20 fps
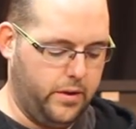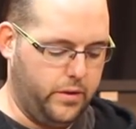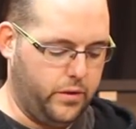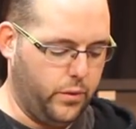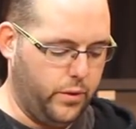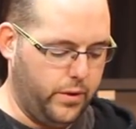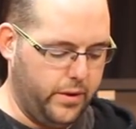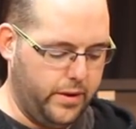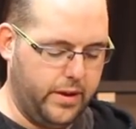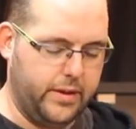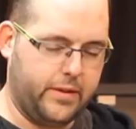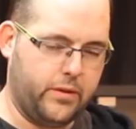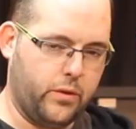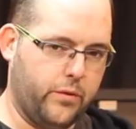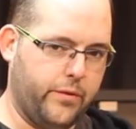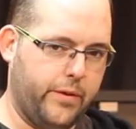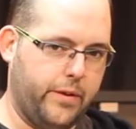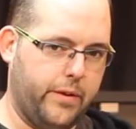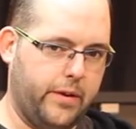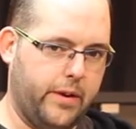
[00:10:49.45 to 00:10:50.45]
So it
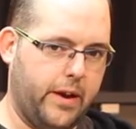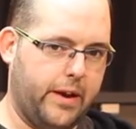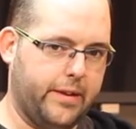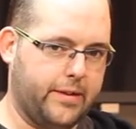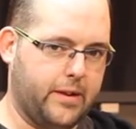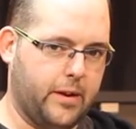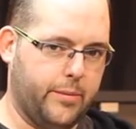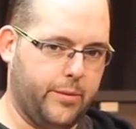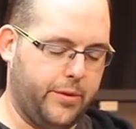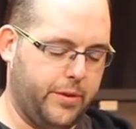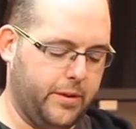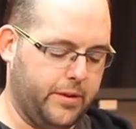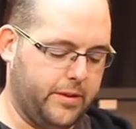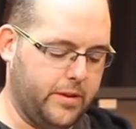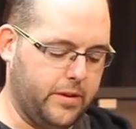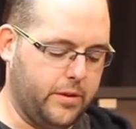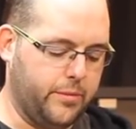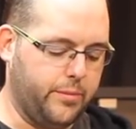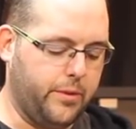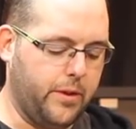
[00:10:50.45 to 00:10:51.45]
sort of has a couple things
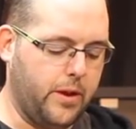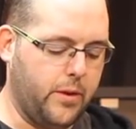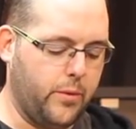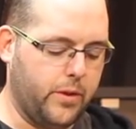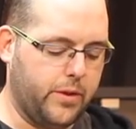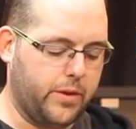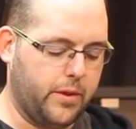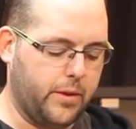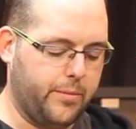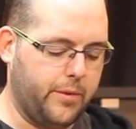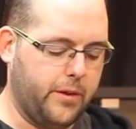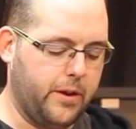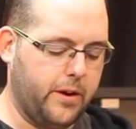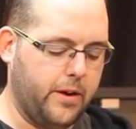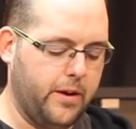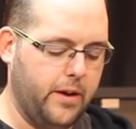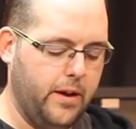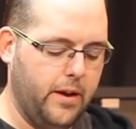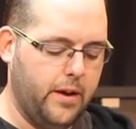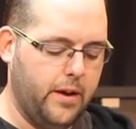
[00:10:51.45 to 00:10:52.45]
that you can play with up there.